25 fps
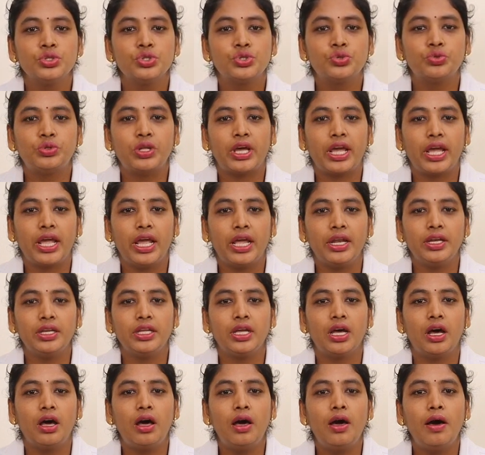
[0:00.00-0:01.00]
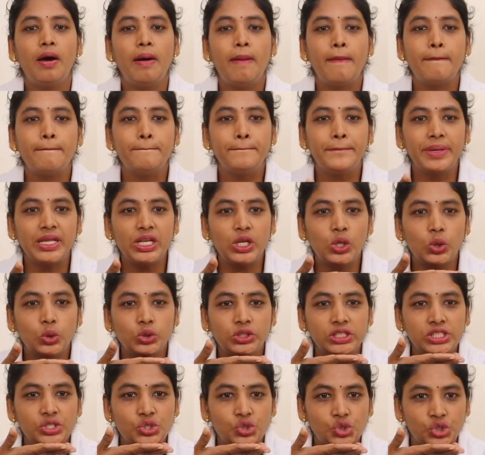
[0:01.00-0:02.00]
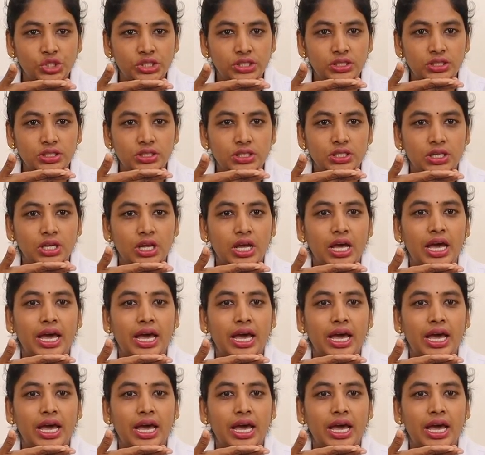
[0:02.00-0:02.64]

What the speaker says: to the area below the chin